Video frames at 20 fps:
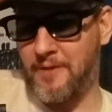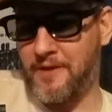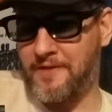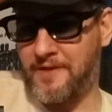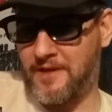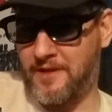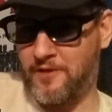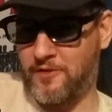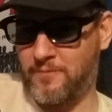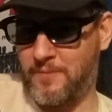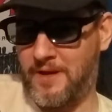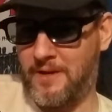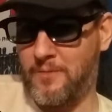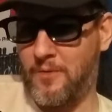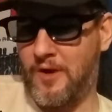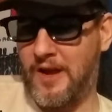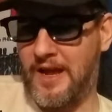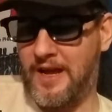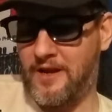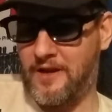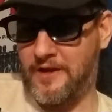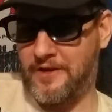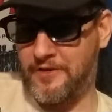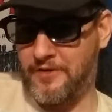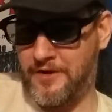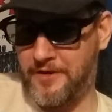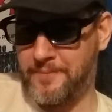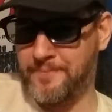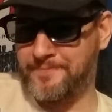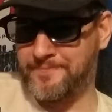I think he's made about
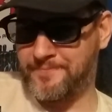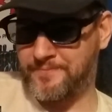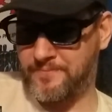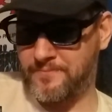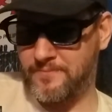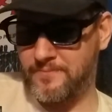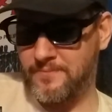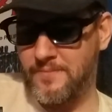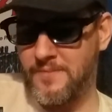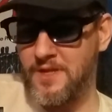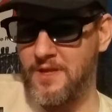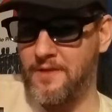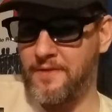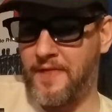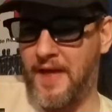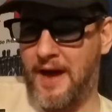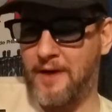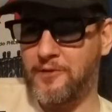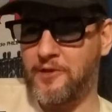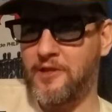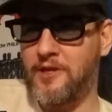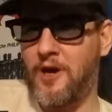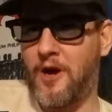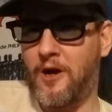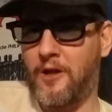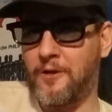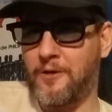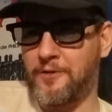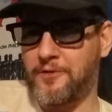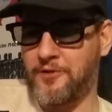
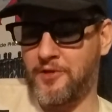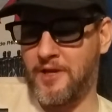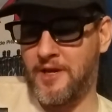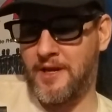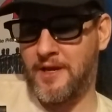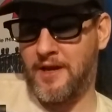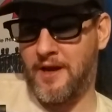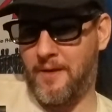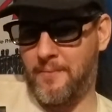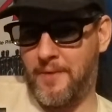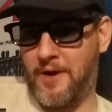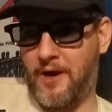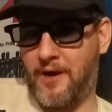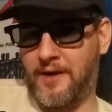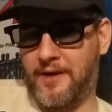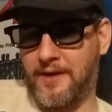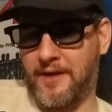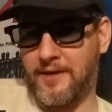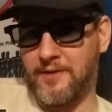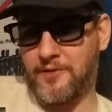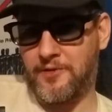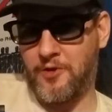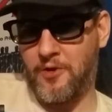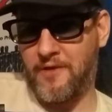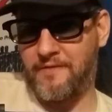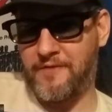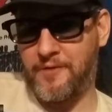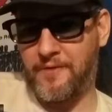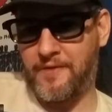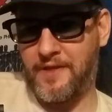$800,000 American. So
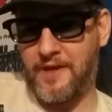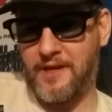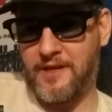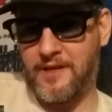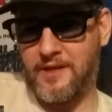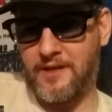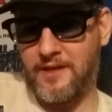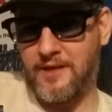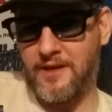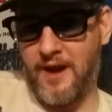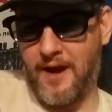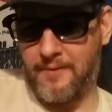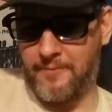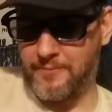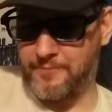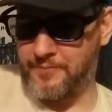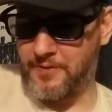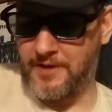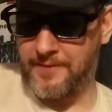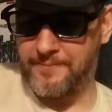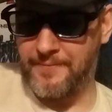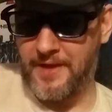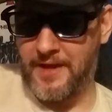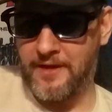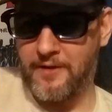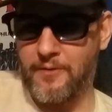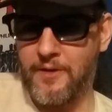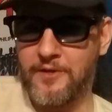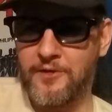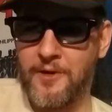if you think, yeah, but
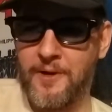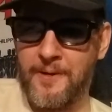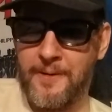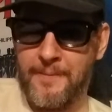anyways,